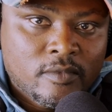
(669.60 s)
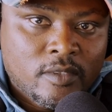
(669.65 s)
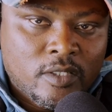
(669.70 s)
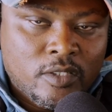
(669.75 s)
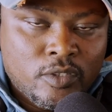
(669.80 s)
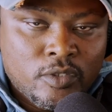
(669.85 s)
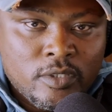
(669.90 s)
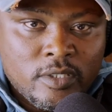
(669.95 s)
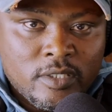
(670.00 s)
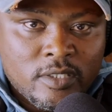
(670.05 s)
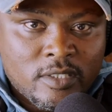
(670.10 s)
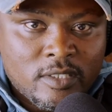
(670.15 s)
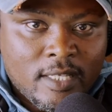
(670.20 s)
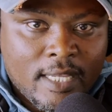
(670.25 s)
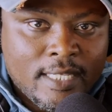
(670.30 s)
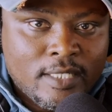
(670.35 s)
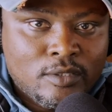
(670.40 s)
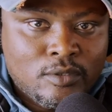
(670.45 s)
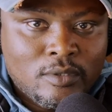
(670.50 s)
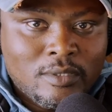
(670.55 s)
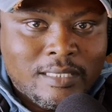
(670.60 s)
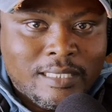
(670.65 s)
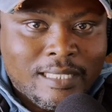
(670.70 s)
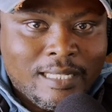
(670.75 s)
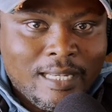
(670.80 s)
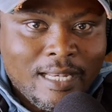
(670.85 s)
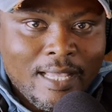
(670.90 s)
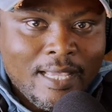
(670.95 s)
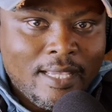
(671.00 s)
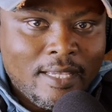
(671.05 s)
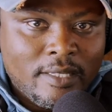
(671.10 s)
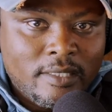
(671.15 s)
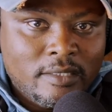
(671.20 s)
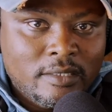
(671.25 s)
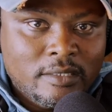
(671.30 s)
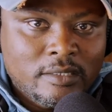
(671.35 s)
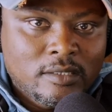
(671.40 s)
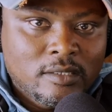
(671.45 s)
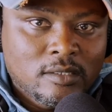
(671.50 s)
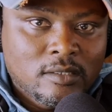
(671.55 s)
You decide to delay
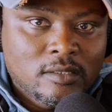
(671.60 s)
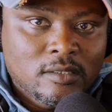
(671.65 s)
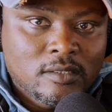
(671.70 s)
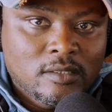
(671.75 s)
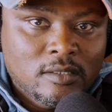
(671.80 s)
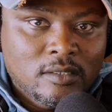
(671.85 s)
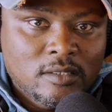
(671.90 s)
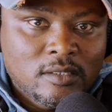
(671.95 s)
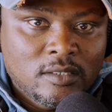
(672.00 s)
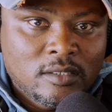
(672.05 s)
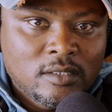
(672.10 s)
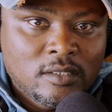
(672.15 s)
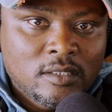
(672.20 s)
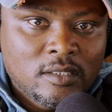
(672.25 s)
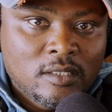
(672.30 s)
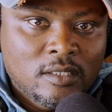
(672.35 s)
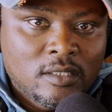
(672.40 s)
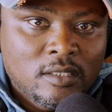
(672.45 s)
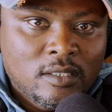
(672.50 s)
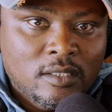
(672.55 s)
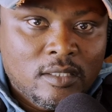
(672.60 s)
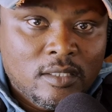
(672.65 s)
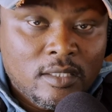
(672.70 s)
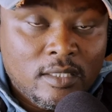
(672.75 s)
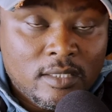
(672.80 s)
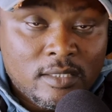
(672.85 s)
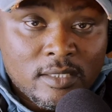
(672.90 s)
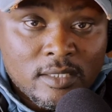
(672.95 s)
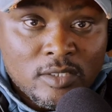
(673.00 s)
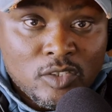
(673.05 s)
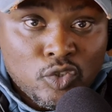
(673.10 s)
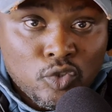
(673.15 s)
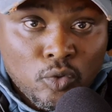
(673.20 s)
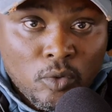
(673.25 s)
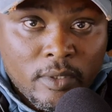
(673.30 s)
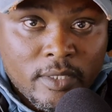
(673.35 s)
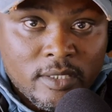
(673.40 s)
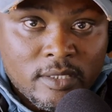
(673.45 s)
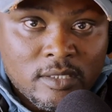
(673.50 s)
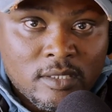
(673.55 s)
it. It's a
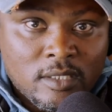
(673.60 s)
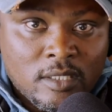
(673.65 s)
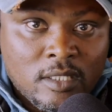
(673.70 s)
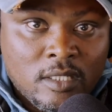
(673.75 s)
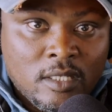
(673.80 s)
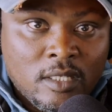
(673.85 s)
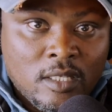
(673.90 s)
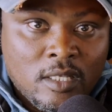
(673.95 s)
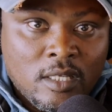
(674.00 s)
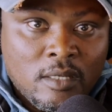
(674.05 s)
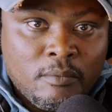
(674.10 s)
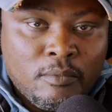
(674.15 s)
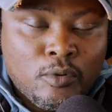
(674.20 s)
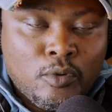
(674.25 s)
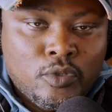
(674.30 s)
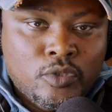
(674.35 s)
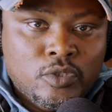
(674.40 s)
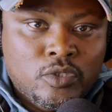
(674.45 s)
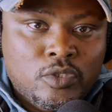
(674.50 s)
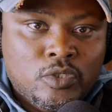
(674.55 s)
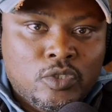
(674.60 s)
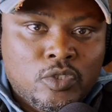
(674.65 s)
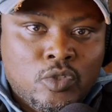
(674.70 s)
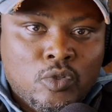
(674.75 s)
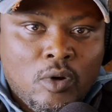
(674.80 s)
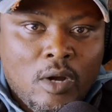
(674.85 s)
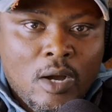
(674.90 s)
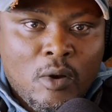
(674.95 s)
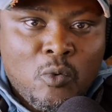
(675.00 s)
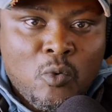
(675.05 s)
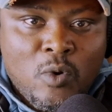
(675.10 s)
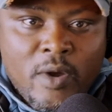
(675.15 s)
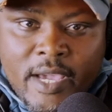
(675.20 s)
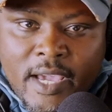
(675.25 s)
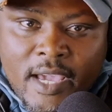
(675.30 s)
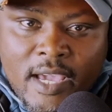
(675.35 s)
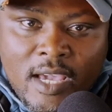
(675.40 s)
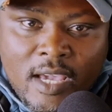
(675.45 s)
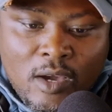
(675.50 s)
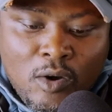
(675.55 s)
choice because you are
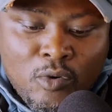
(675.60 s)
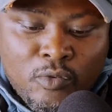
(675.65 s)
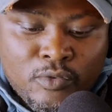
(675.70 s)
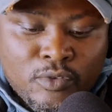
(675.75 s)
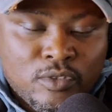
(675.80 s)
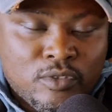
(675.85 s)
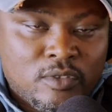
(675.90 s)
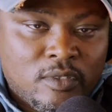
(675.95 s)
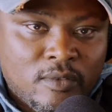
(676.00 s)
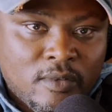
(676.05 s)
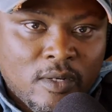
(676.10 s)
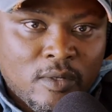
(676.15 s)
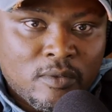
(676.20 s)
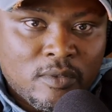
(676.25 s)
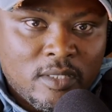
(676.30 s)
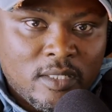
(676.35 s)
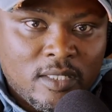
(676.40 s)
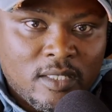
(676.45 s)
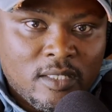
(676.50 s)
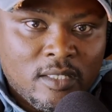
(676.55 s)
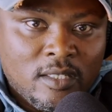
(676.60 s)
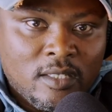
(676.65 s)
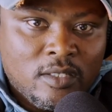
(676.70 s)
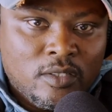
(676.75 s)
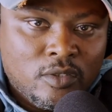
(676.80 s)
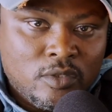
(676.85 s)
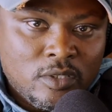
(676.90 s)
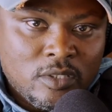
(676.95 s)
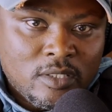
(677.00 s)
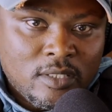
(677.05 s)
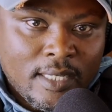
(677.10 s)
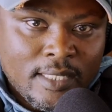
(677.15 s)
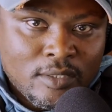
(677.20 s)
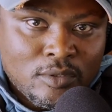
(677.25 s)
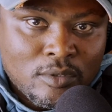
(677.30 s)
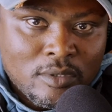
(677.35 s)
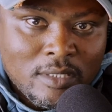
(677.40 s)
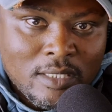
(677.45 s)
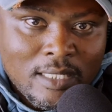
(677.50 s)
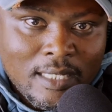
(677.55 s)
aware of your surrounding. You decide
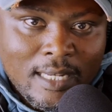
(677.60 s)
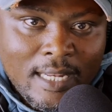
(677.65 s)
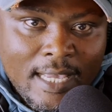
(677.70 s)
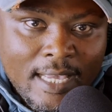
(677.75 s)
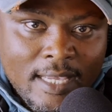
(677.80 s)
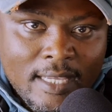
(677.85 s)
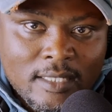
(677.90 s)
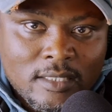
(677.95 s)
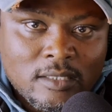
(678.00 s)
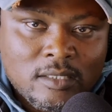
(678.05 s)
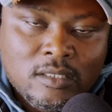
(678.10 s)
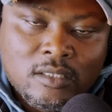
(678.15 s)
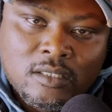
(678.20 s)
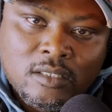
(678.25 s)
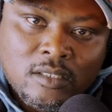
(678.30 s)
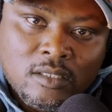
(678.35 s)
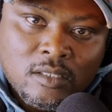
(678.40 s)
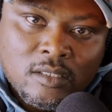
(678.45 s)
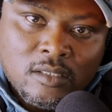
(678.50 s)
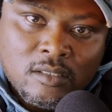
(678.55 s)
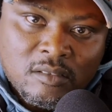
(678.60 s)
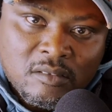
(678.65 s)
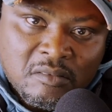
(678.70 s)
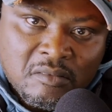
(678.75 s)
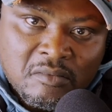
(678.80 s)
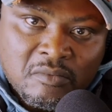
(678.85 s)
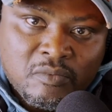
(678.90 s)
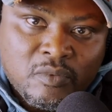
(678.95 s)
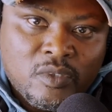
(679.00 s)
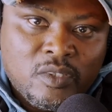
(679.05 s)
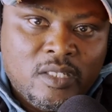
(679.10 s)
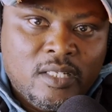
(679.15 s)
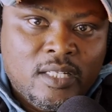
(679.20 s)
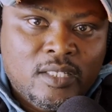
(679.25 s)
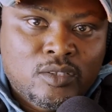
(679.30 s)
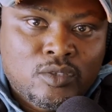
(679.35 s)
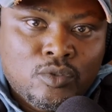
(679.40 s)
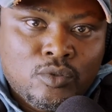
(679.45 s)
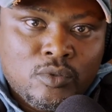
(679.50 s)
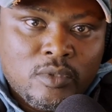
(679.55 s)
to delay it for the
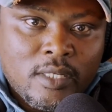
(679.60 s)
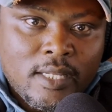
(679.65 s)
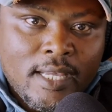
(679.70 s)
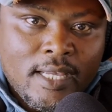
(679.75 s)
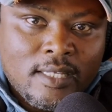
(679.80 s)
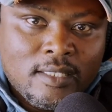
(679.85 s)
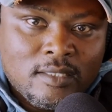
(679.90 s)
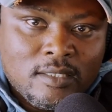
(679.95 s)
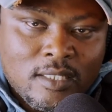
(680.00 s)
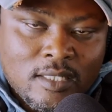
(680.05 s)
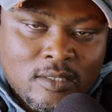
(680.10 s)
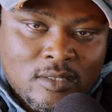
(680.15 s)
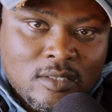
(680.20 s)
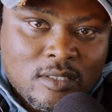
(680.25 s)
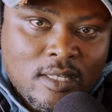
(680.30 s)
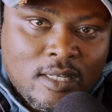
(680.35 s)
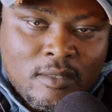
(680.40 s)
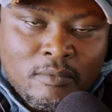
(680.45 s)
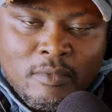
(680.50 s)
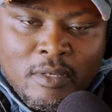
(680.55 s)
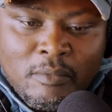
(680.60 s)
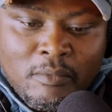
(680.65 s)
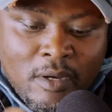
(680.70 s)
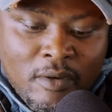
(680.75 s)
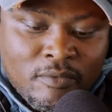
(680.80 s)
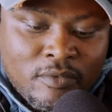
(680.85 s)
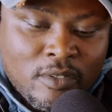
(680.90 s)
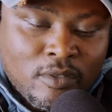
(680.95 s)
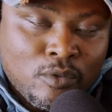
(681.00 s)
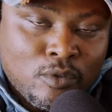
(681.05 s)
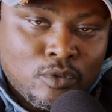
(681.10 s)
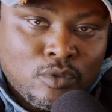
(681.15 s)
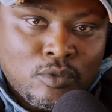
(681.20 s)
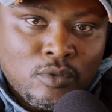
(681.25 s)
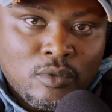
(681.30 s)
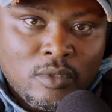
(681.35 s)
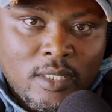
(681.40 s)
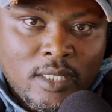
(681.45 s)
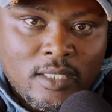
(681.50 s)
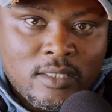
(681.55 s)
next 2 days and start maybe after those
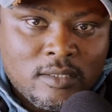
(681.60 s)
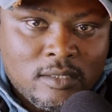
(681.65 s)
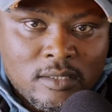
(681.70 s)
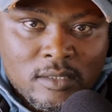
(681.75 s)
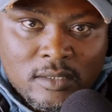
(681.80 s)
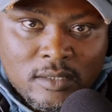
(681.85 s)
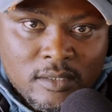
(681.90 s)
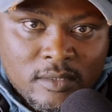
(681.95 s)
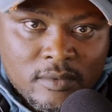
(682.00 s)
2 days.